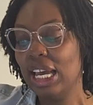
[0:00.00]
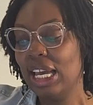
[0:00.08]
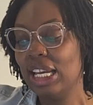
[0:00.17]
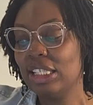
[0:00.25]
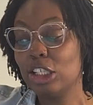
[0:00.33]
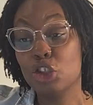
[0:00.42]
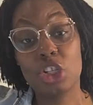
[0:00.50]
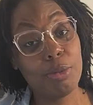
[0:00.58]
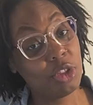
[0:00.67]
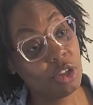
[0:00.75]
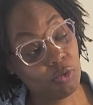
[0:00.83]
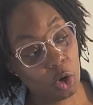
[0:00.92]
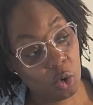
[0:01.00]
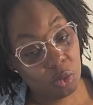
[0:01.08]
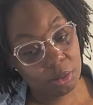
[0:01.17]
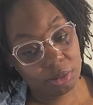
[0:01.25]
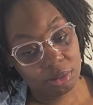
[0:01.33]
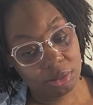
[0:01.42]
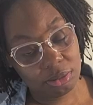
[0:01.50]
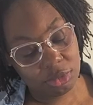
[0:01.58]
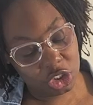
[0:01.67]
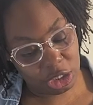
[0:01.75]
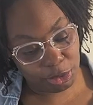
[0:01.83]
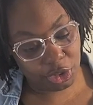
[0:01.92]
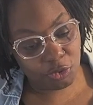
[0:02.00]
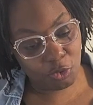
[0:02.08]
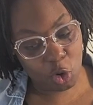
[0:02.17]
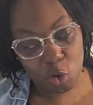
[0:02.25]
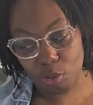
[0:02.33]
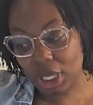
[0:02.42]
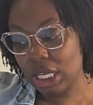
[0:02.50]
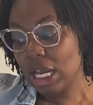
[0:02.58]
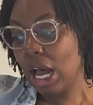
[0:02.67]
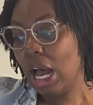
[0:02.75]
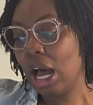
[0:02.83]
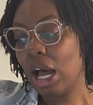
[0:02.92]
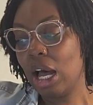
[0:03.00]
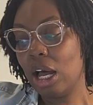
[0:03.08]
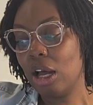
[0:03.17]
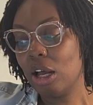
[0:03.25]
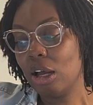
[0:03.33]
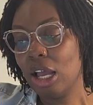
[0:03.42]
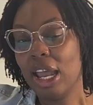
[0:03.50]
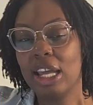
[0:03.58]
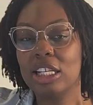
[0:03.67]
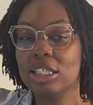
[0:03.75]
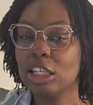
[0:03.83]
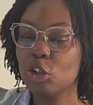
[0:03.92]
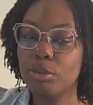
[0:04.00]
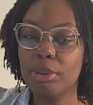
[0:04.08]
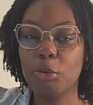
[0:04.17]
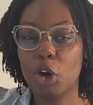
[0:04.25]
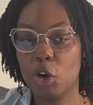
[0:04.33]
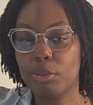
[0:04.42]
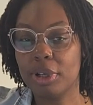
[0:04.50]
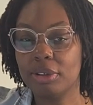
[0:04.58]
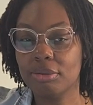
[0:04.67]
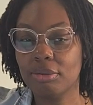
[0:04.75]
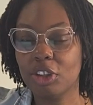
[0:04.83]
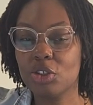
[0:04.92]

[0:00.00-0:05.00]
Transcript: It's cheaper than Rome, cheaper than Rome, and it's a little bit more urban.